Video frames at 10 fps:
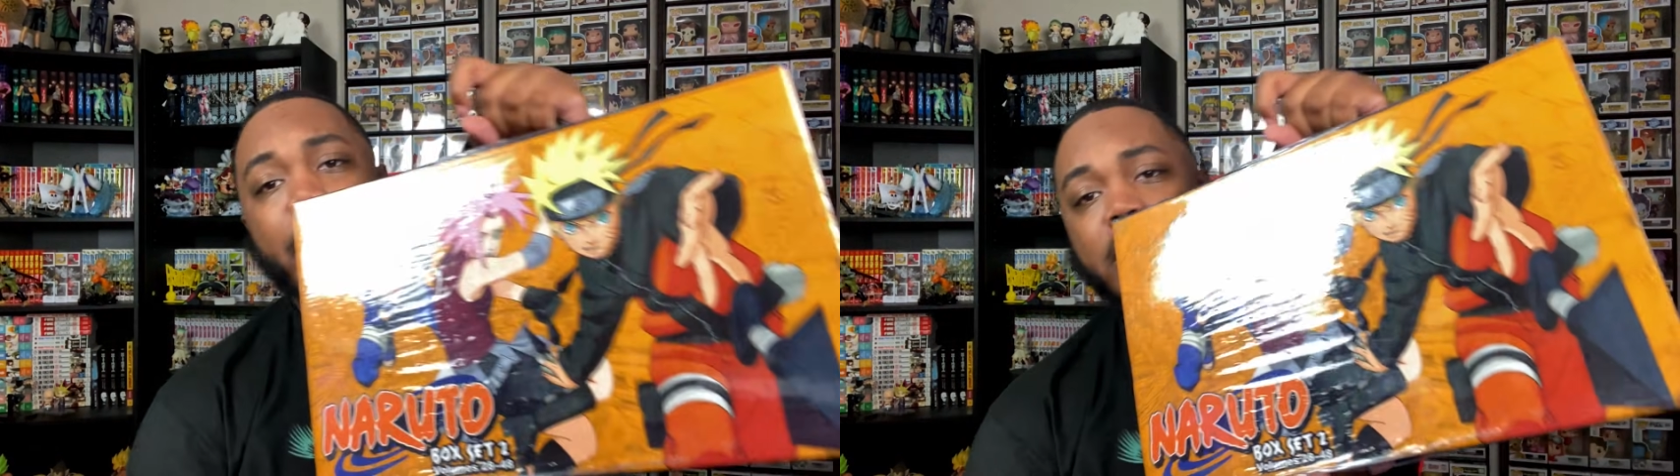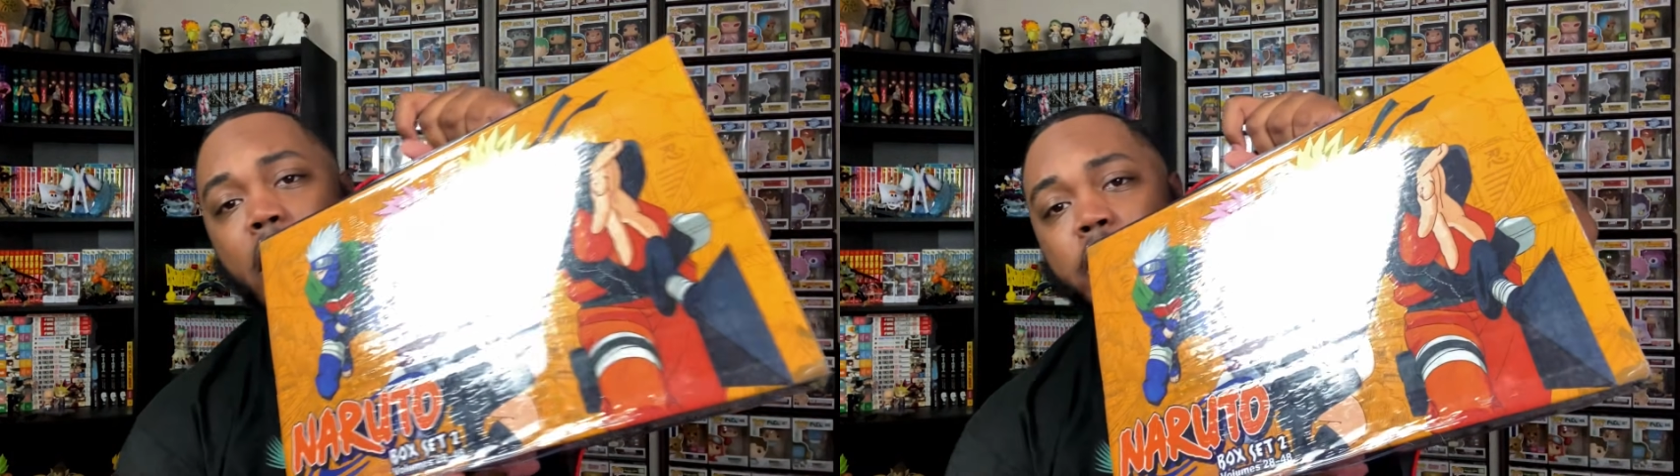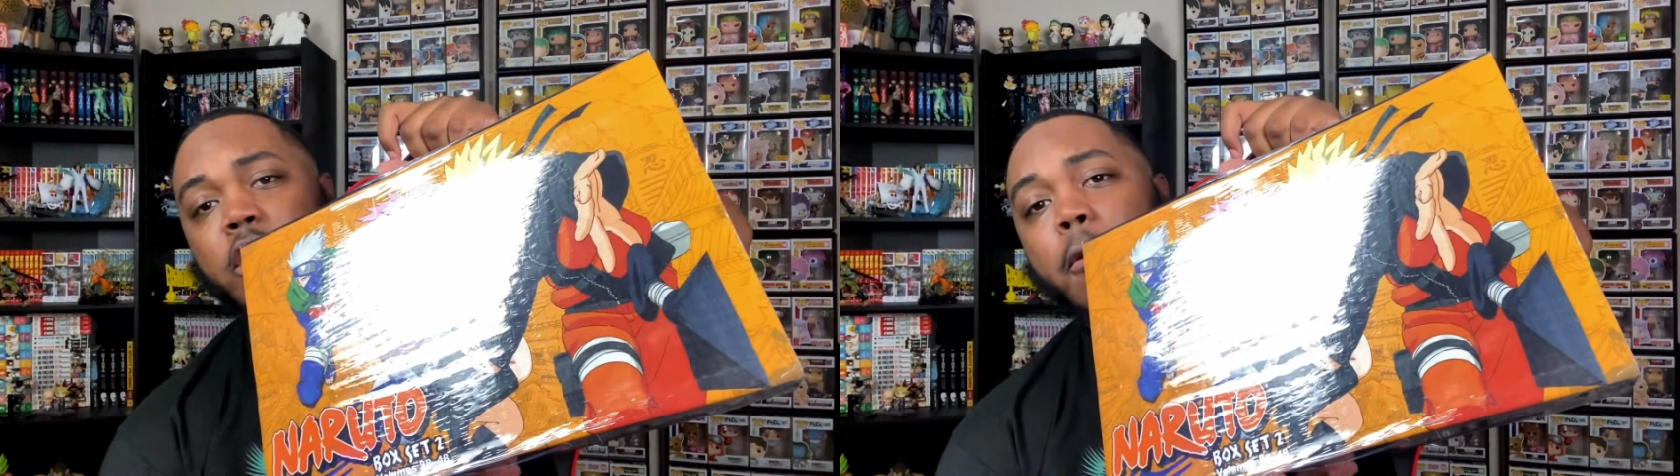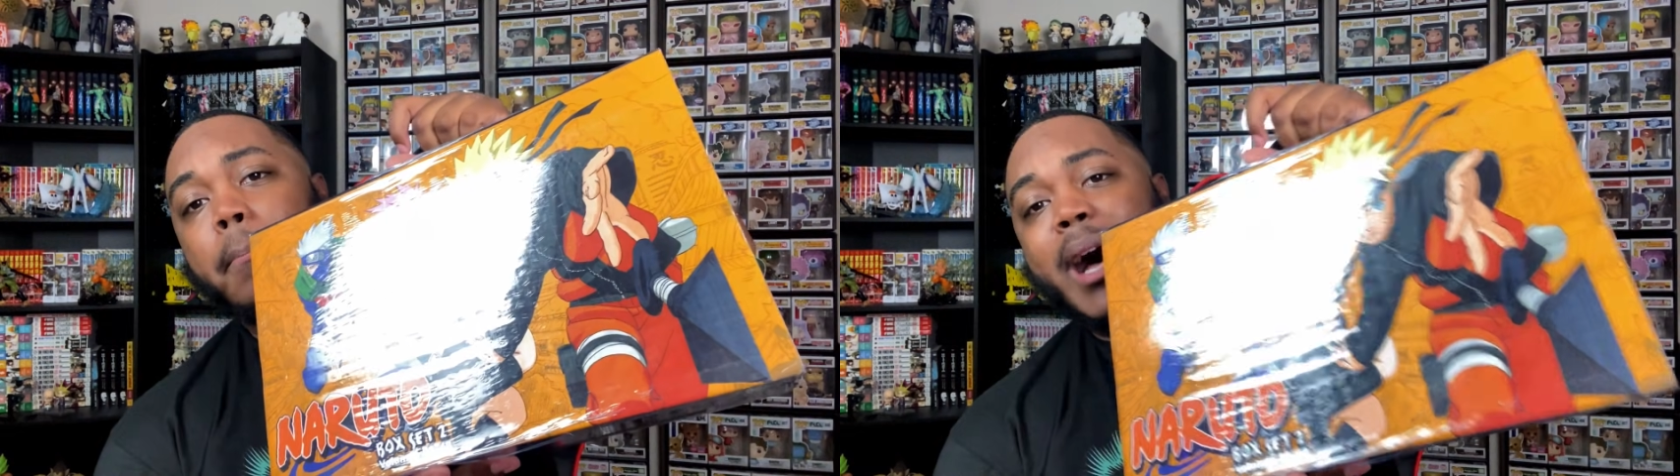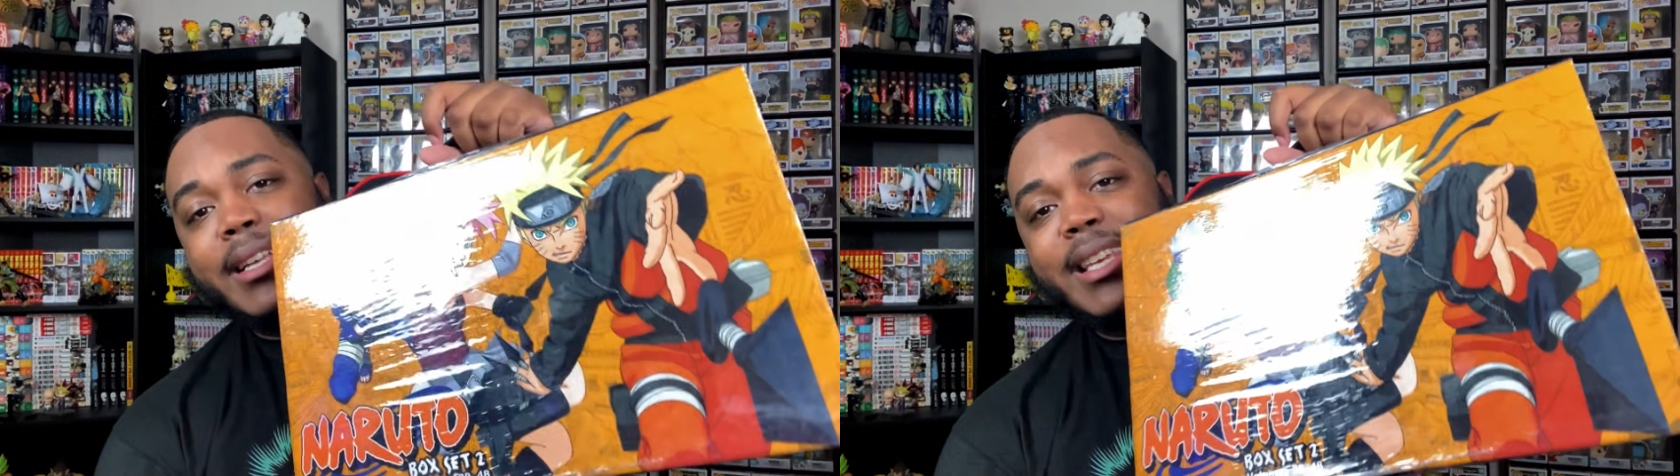But Naruto
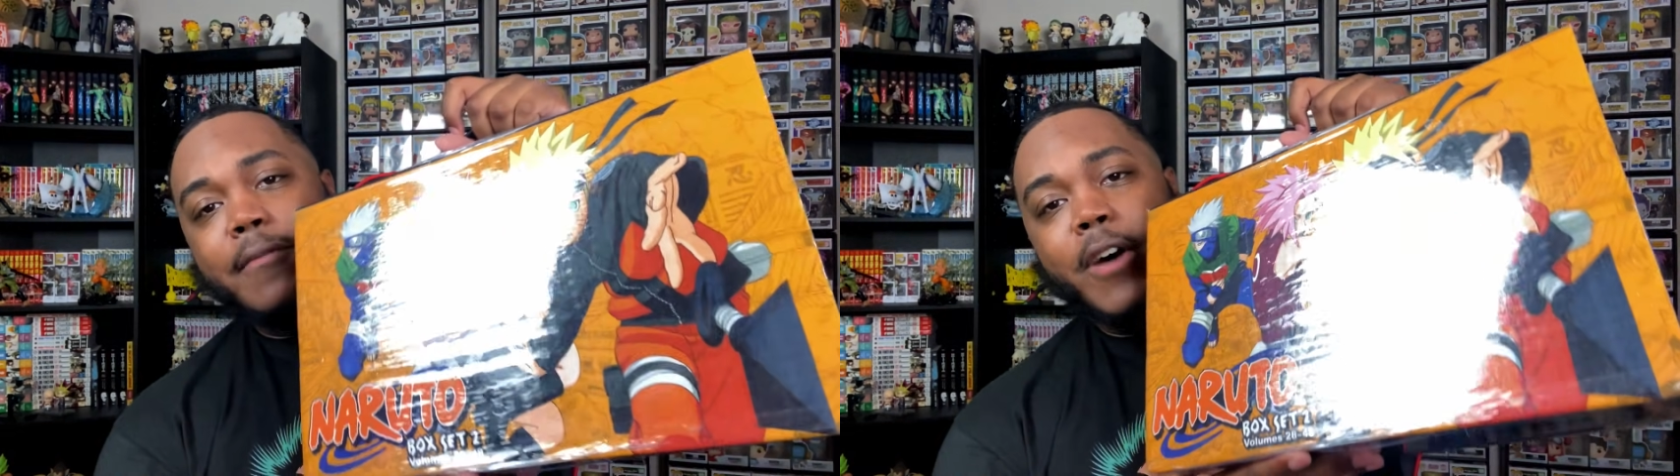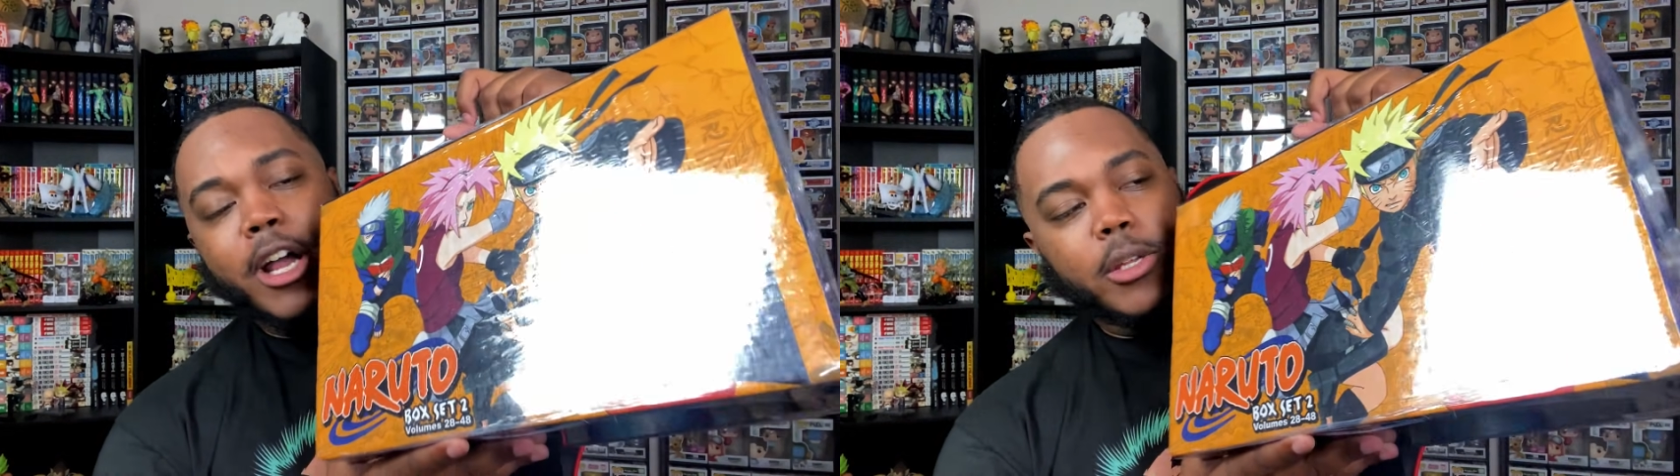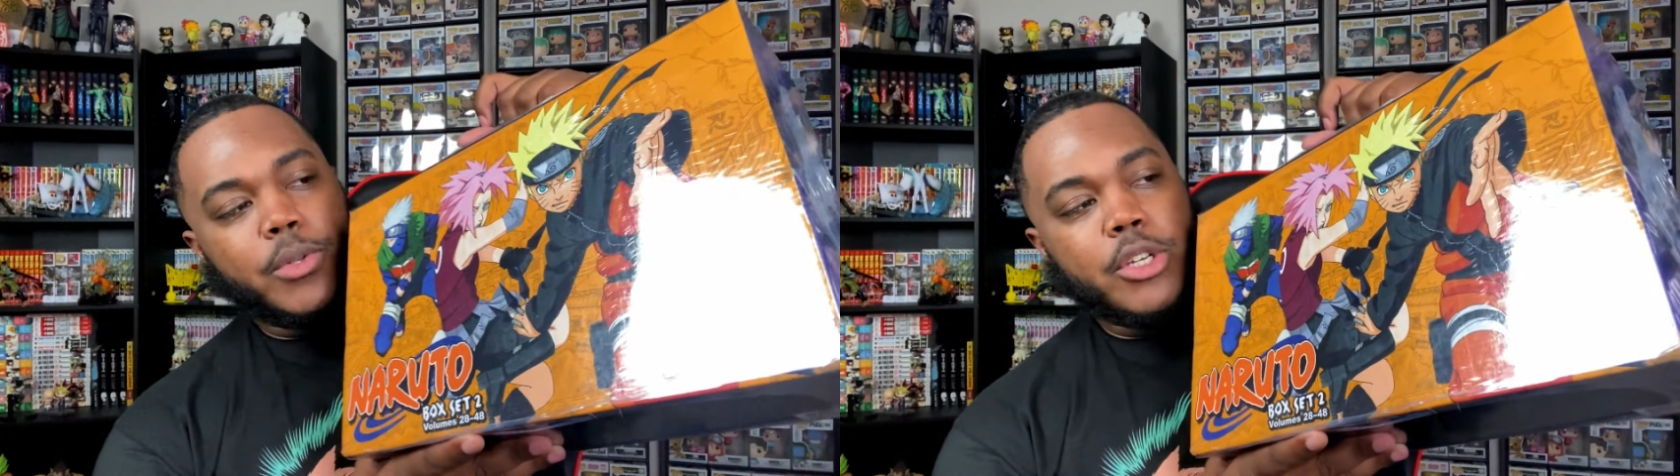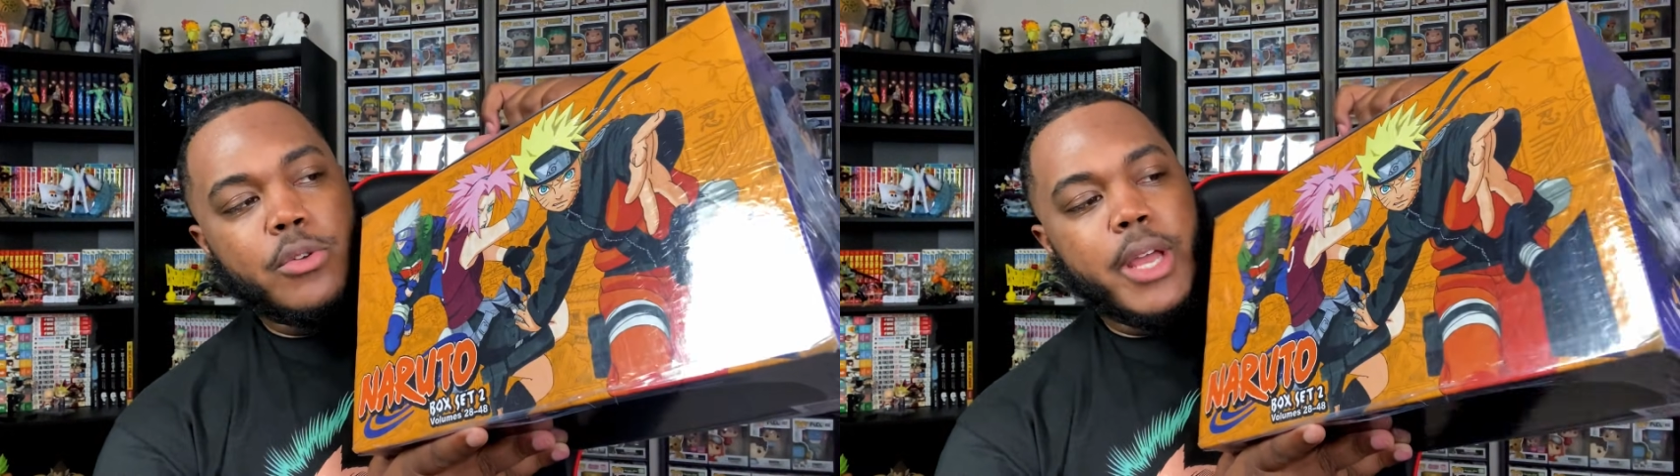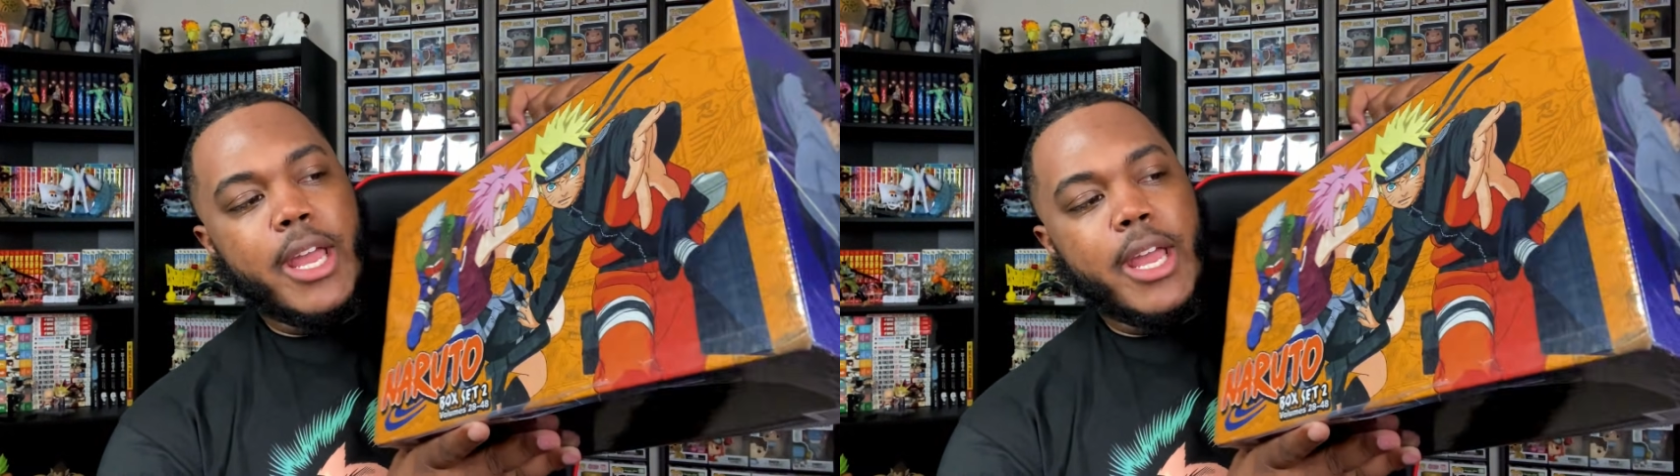box set volume 2,